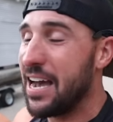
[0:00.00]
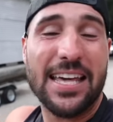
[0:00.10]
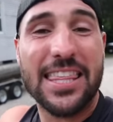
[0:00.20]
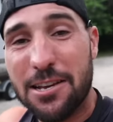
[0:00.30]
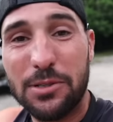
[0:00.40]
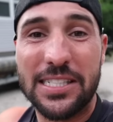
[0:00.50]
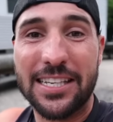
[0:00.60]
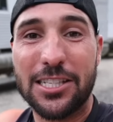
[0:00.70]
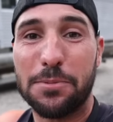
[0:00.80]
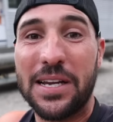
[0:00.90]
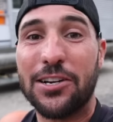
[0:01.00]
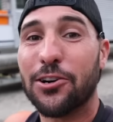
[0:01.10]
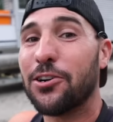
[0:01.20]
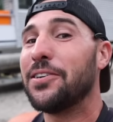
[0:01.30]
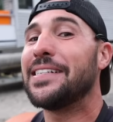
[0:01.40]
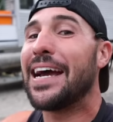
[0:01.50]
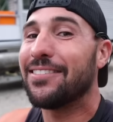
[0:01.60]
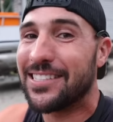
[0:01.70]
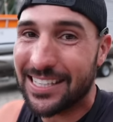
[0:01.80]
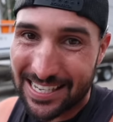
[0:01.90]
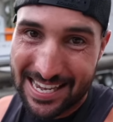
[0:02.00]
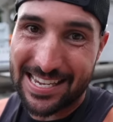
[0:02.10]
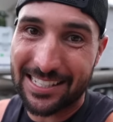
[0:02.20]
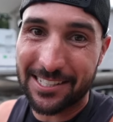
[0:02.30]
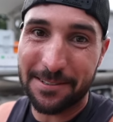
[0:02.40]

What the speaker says: I think we take this big girl down to the Keys.